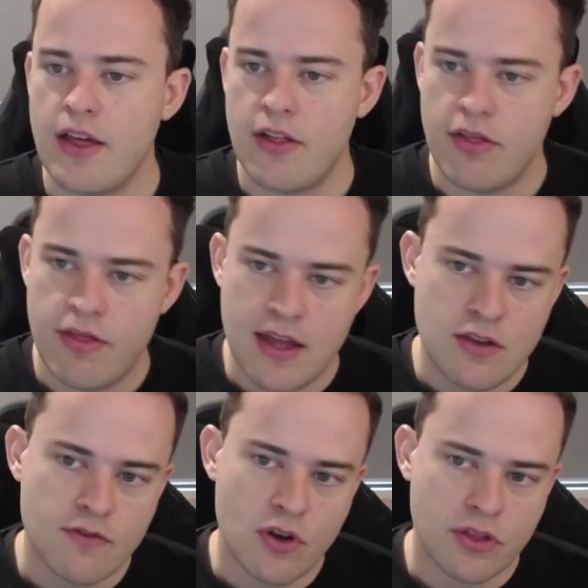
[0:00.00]
Then
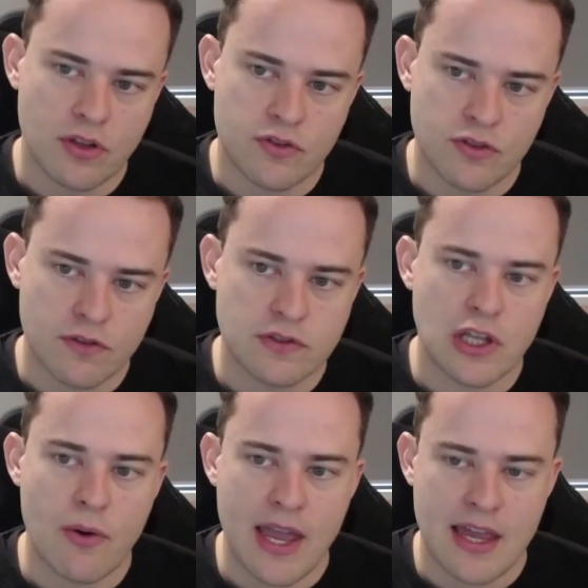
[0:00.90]
you've got the sort of
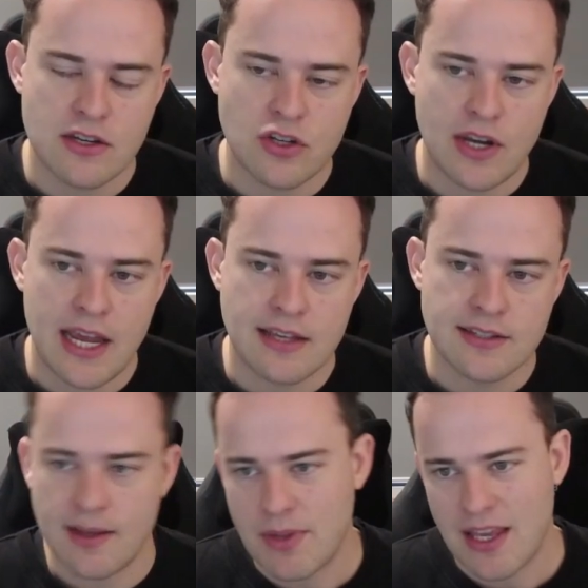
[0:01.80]
lower end uniques,
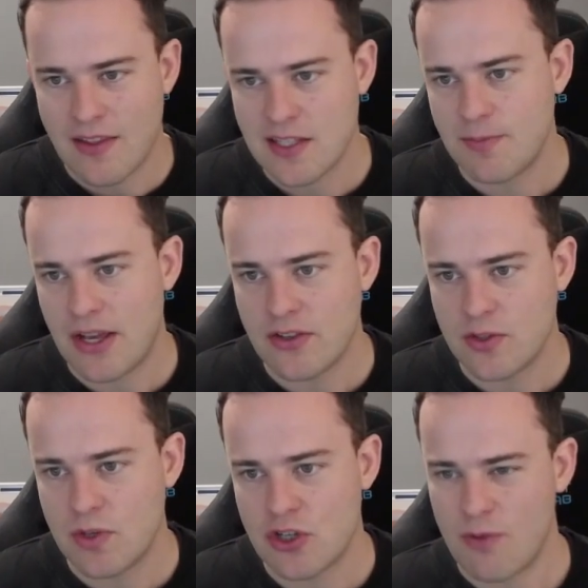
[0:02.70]
some of the other
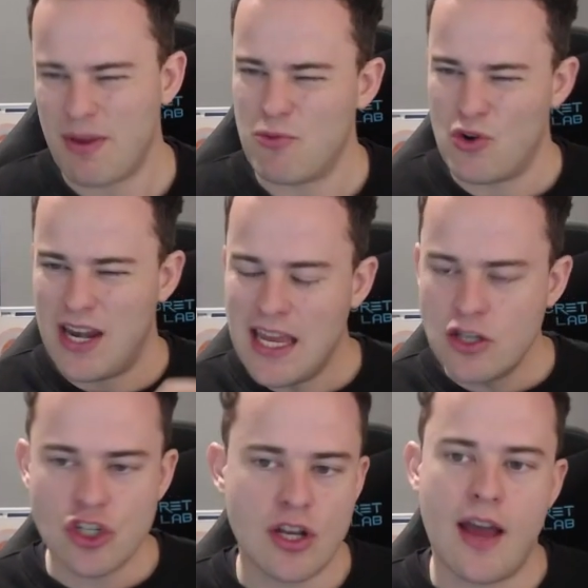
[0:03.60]
spells, which are a bit more
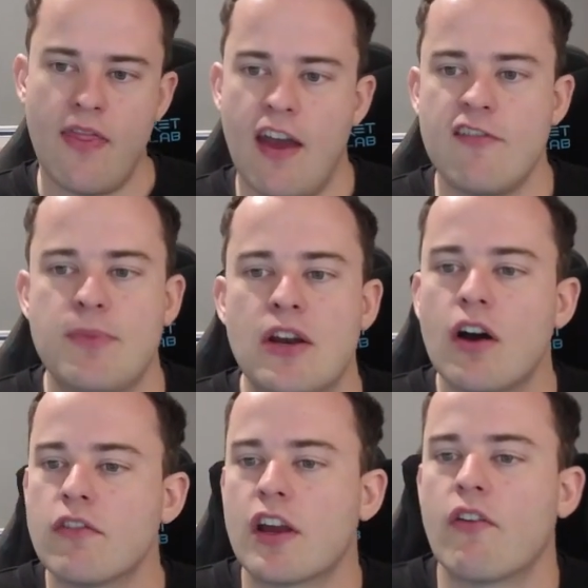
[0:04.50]
niche, and they've been
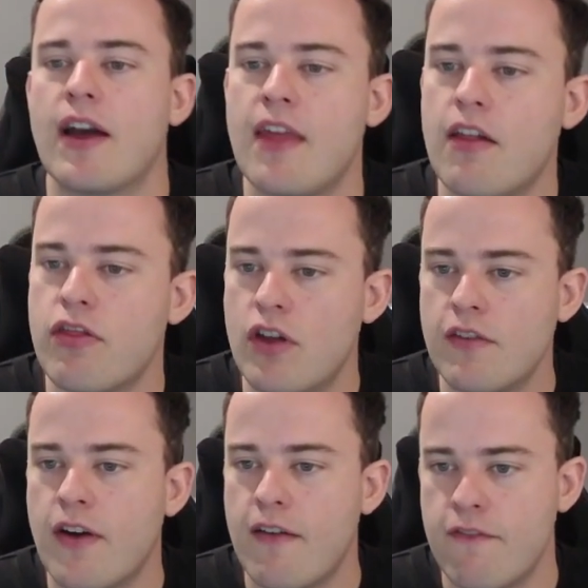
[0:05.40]
hovering around that
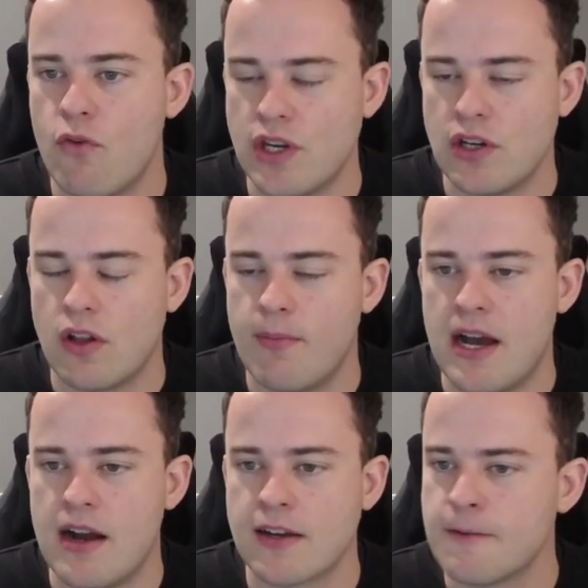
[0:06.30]
$35, $40
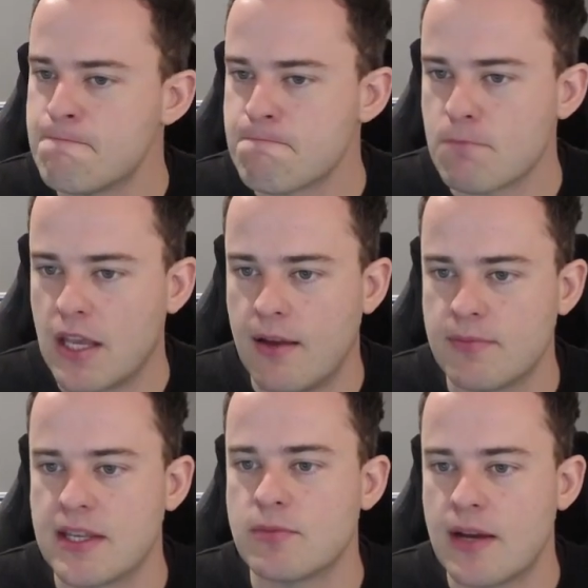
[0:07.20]
mark,
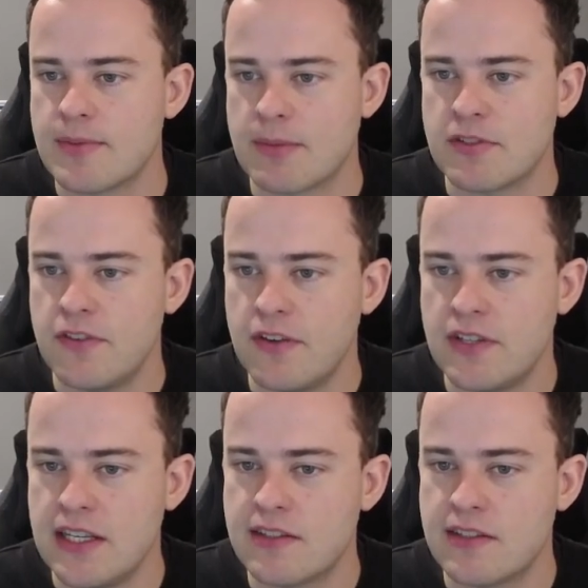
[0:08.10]
sometimes up to $50.